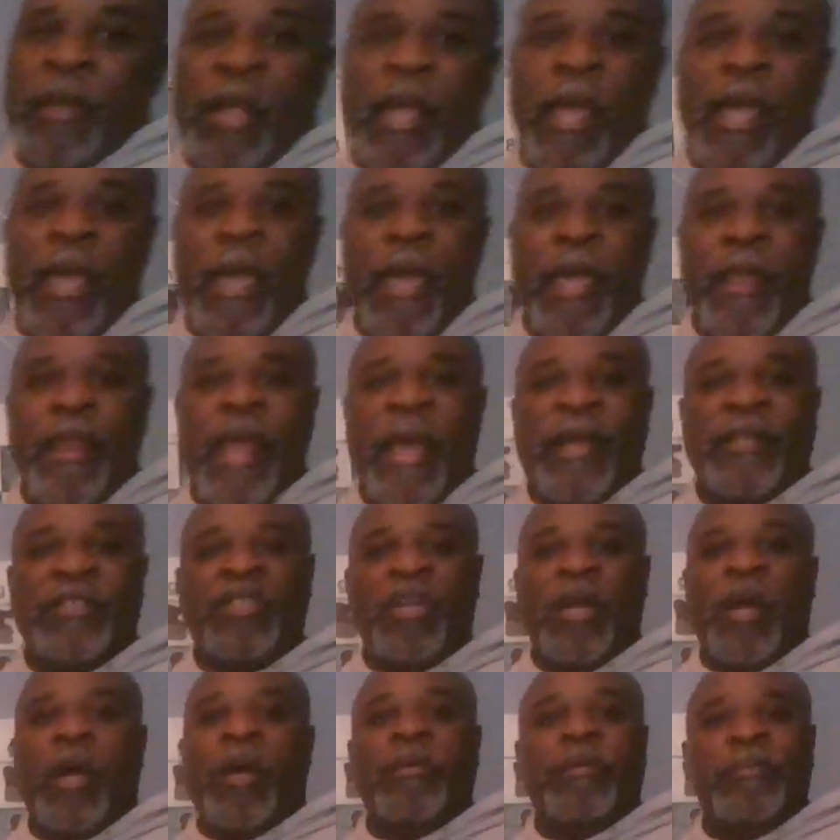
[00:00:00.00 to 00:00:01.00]
And that's
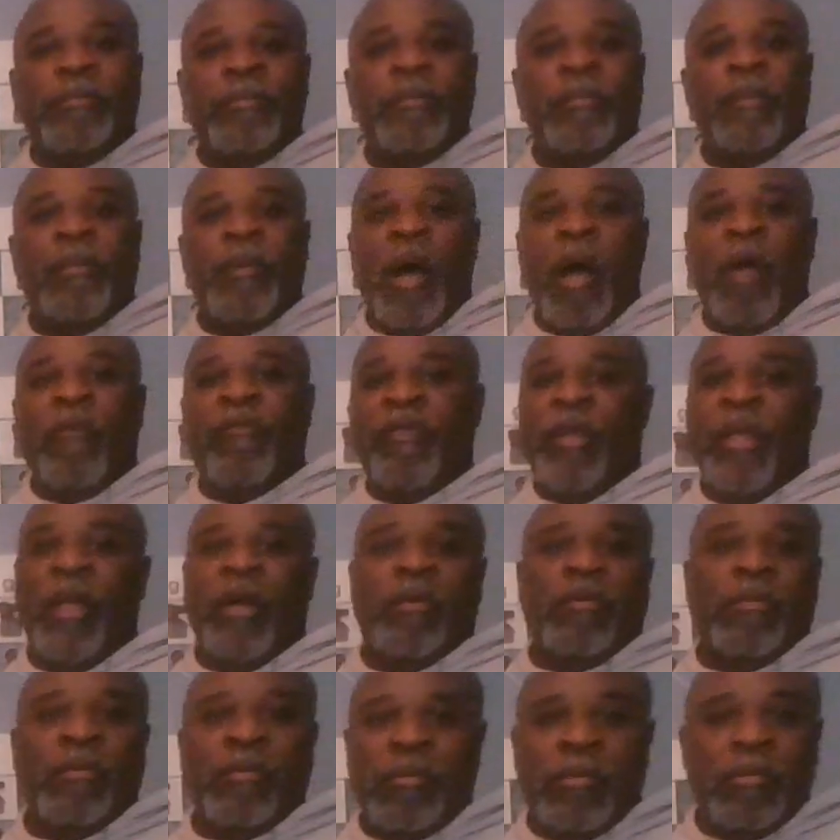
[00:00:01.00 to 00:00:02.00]
a
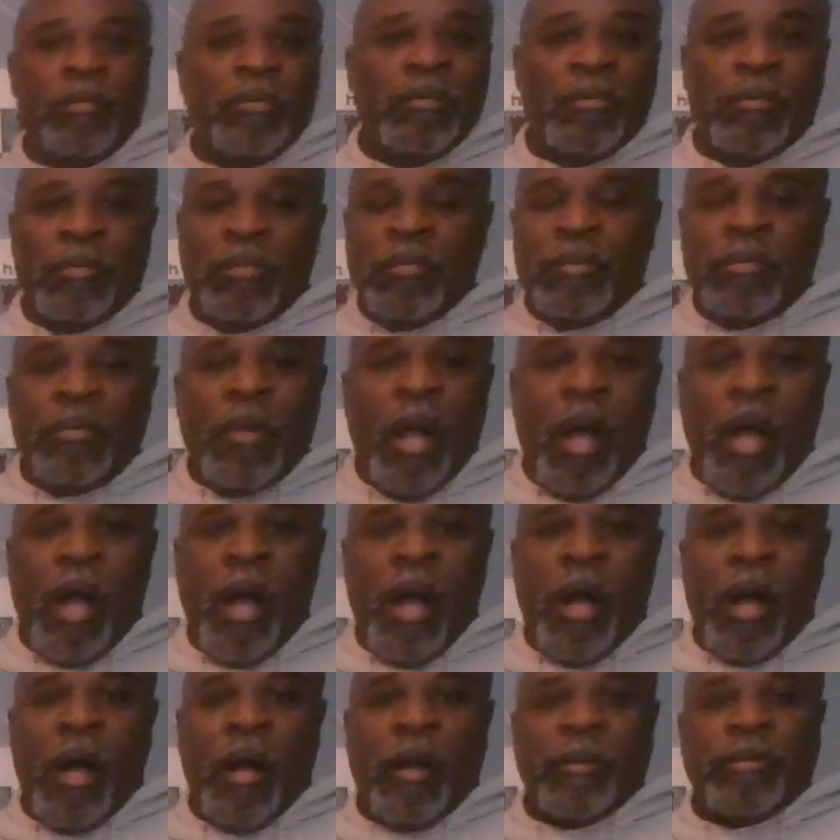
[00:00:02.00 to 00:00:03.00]
real
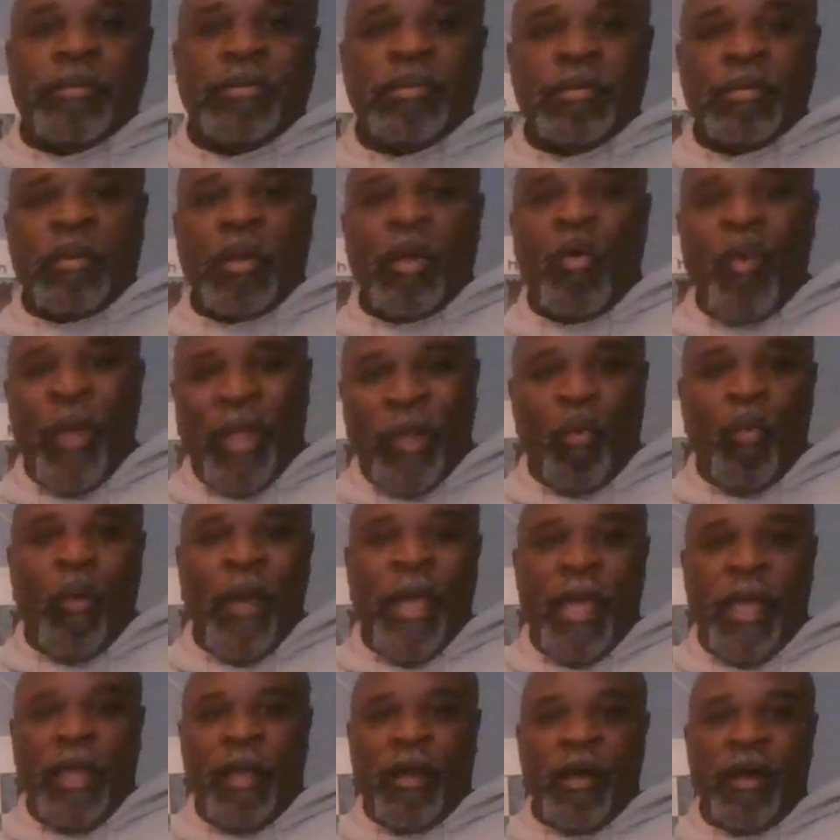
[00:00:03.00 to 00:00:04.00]
quick
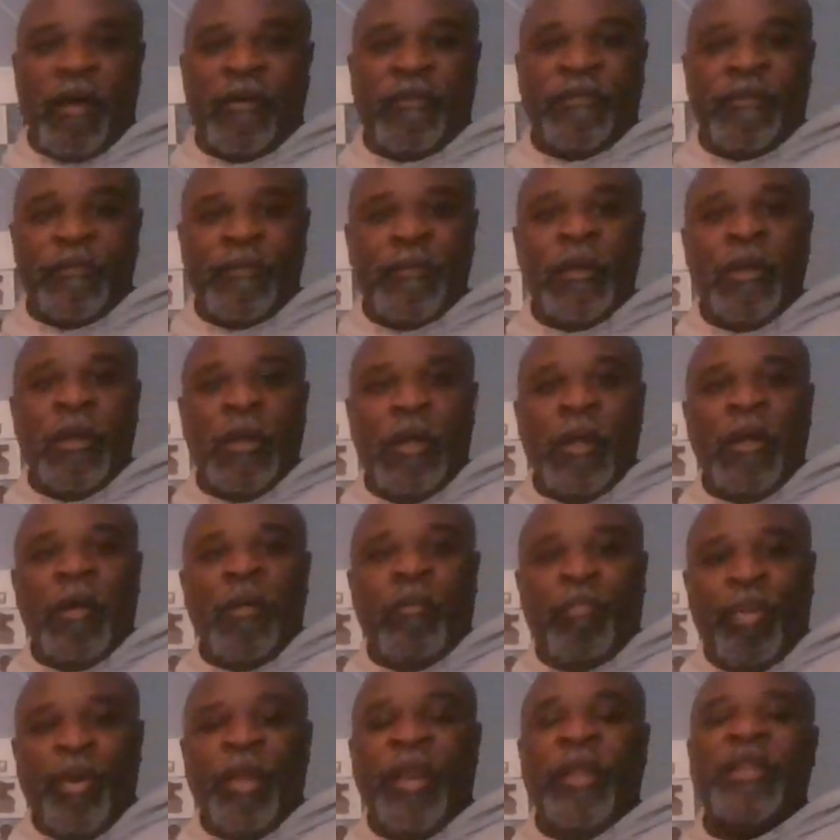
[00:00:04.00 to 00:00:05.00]
way of
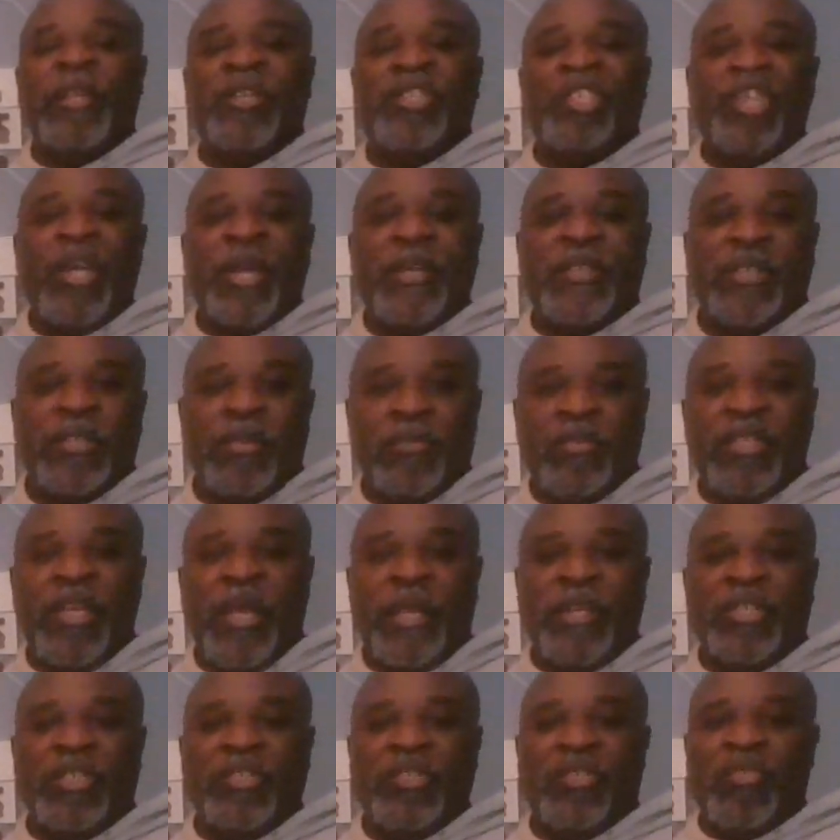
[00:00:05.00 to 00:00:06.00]
putting the chess
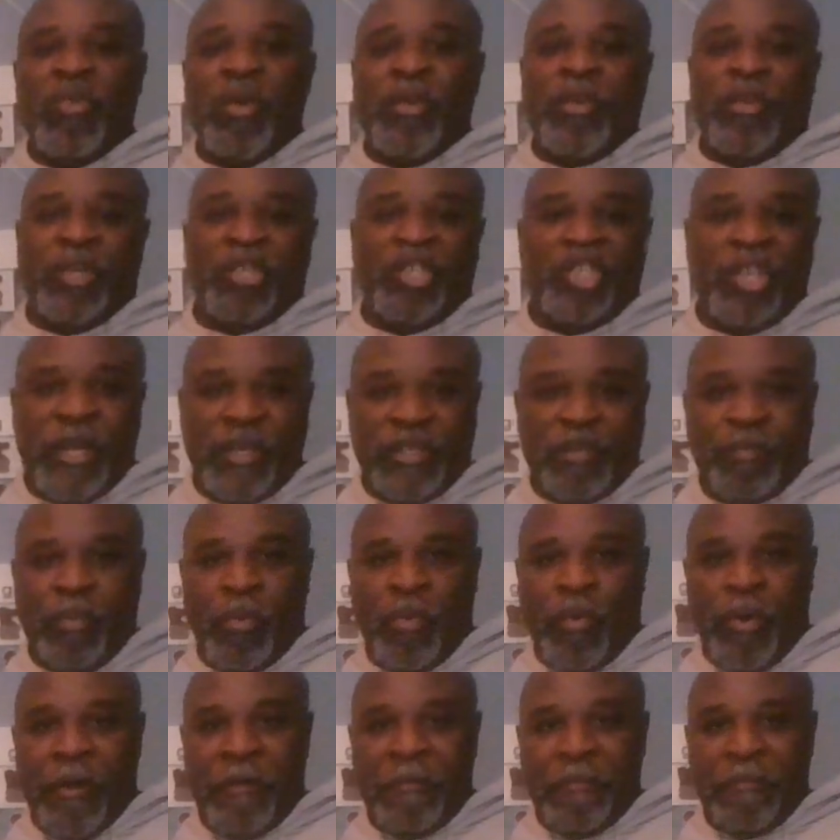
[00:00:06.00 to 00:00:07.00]
notations on your
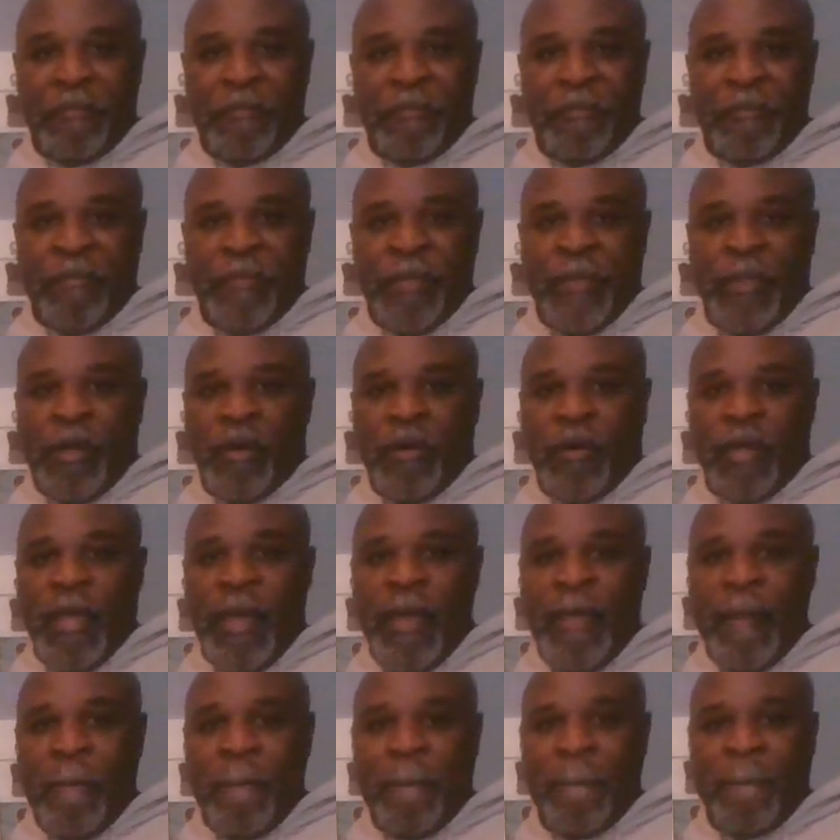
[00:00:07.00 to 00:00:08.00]
chessboard.
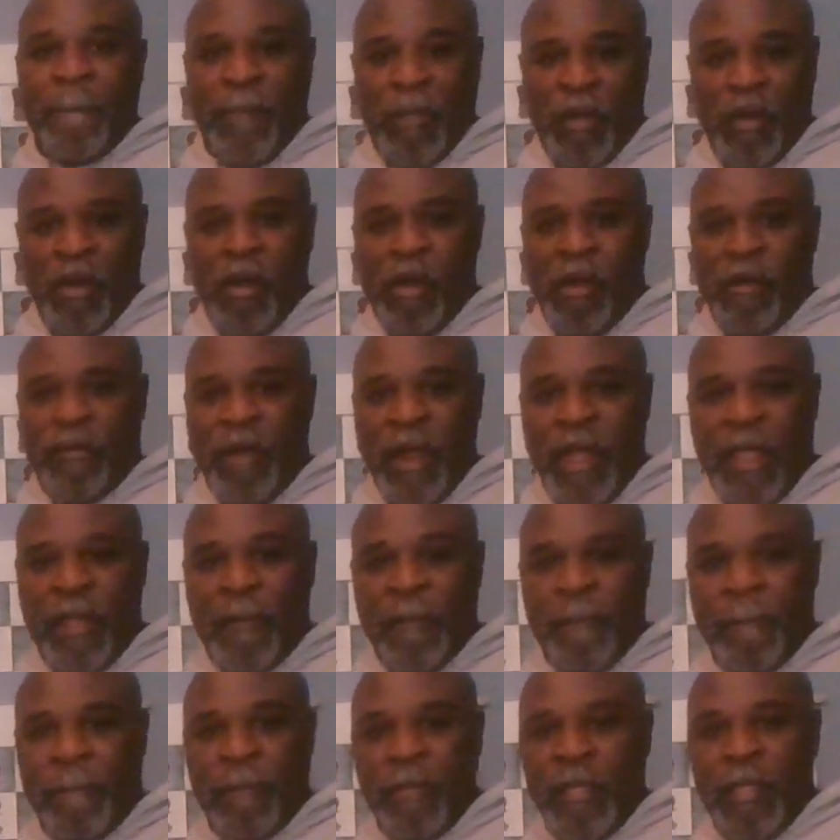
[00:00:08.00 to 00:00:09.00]
Okay? All right.
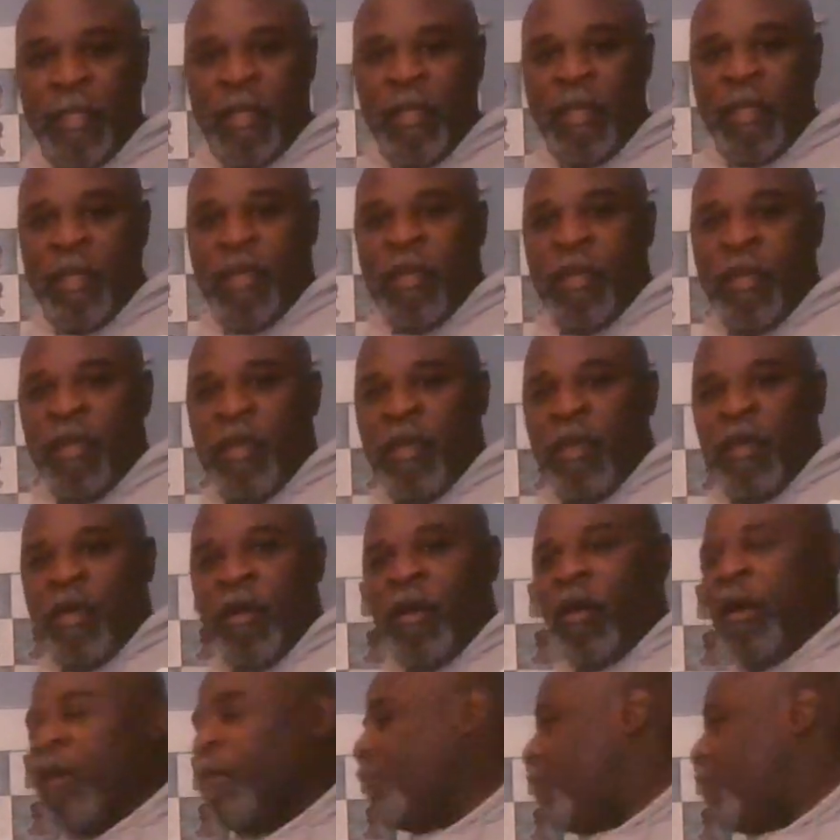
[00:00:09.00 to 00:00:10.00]
All